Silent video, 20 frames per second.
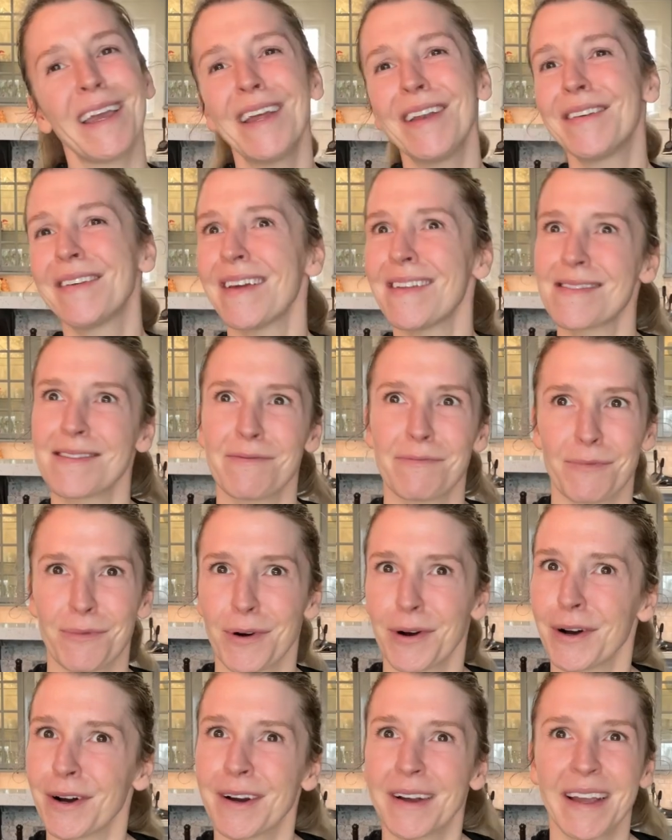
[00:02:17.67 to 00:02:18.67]
It doesn't
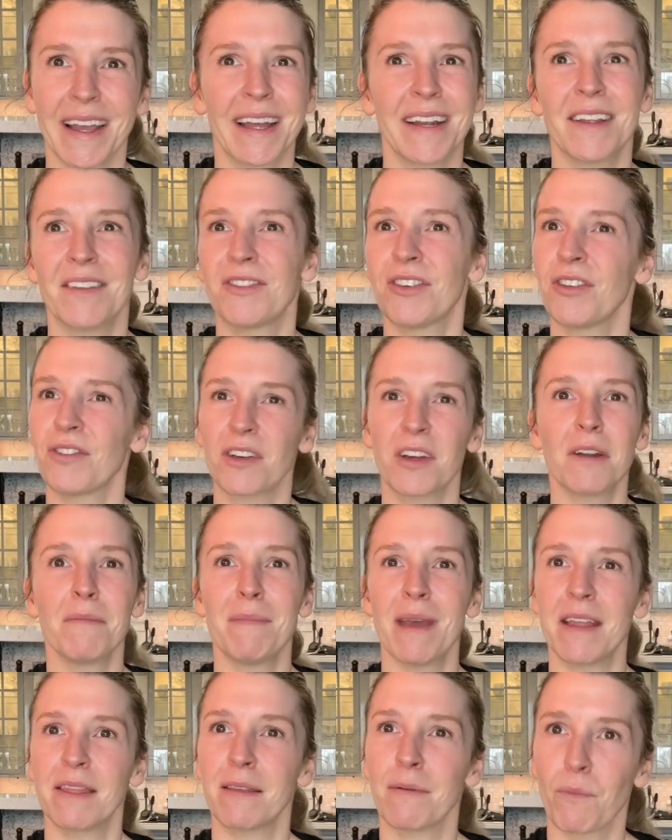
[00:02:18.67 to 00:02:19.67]
work and it's just going to
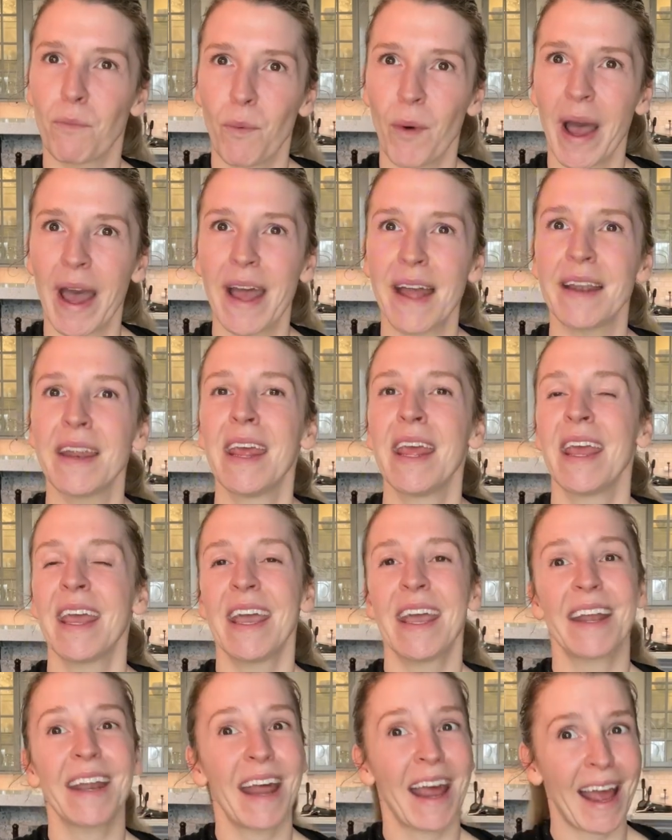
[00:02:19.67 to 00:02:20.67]
make them wet.
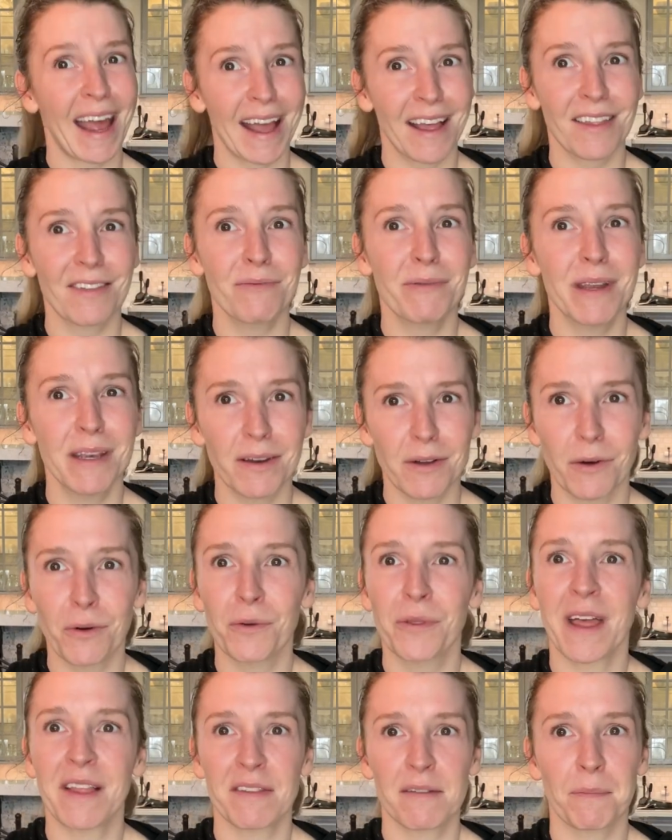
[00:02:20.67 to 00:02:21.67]
And as we know,
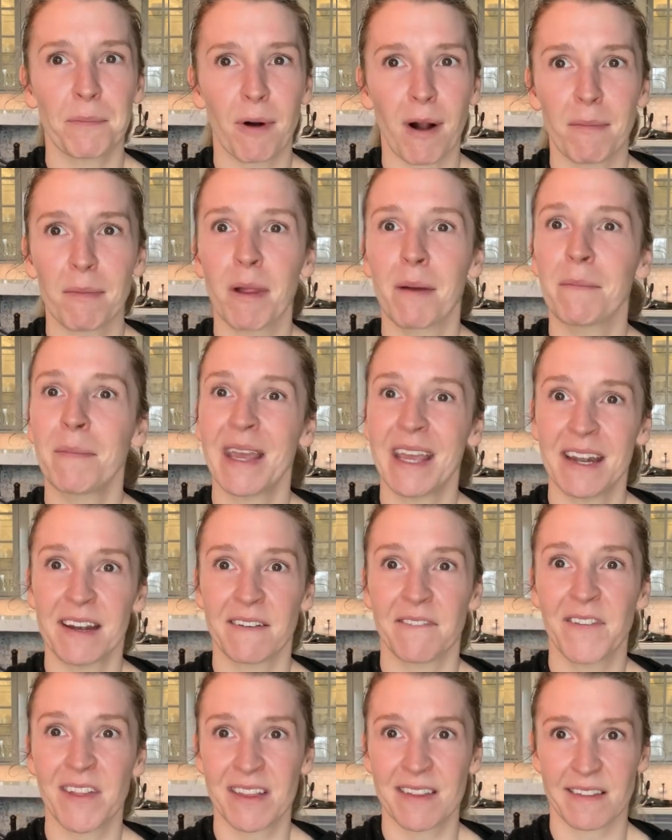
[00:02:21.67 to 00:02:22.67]
that's a problem in
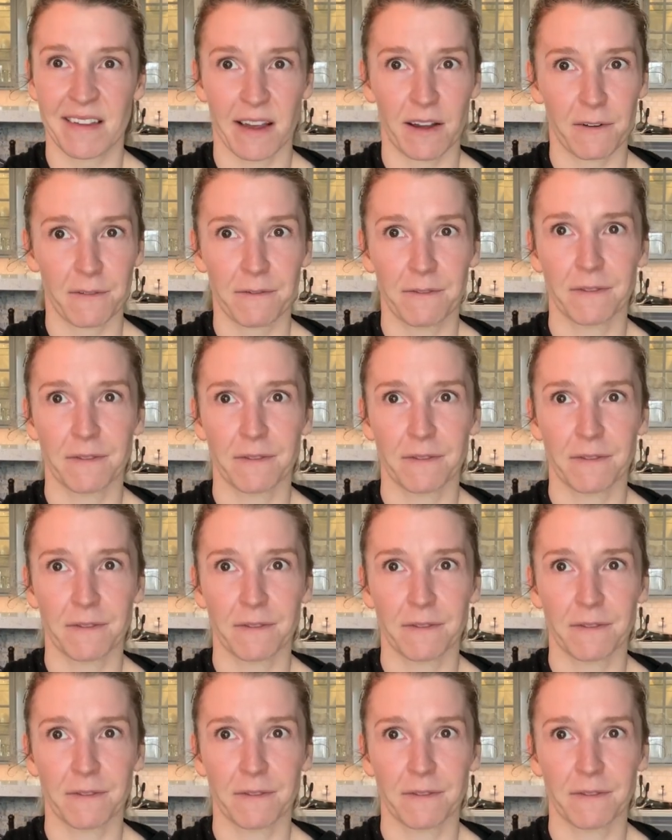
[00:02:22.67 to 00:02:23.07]
of itself.